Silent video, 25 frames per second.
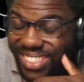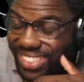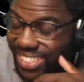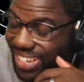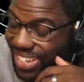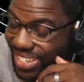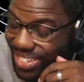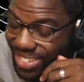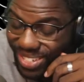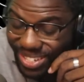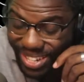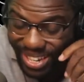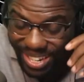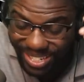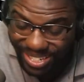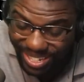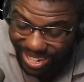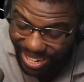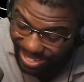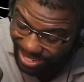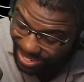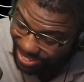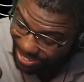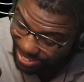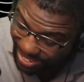That's that
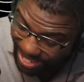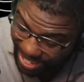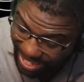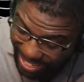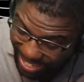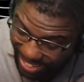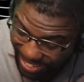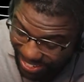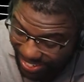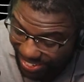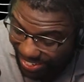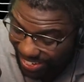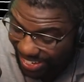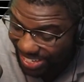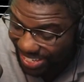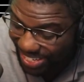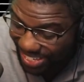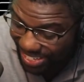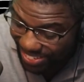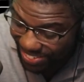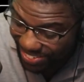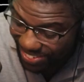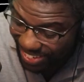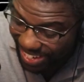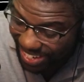that's that's
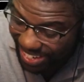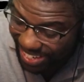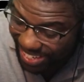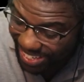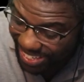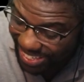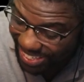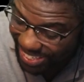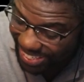crazy, man.